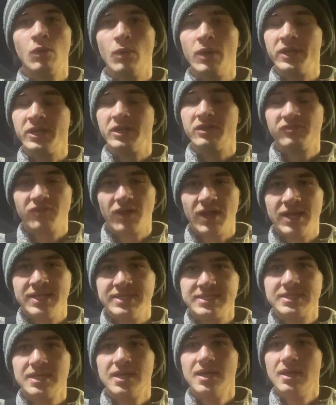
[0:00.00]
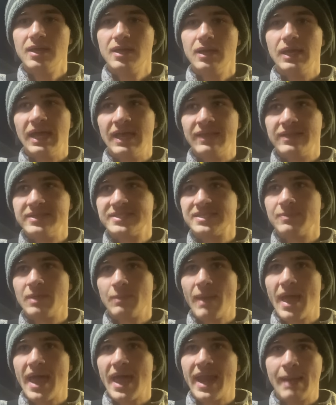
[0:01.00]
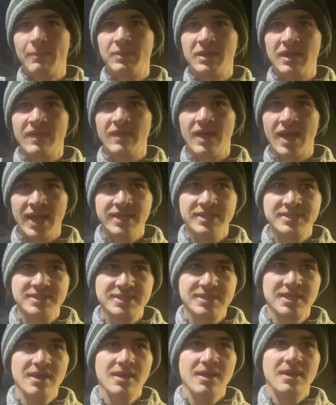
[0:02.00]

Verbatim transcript: one of your friends and then something bad happened on the ice,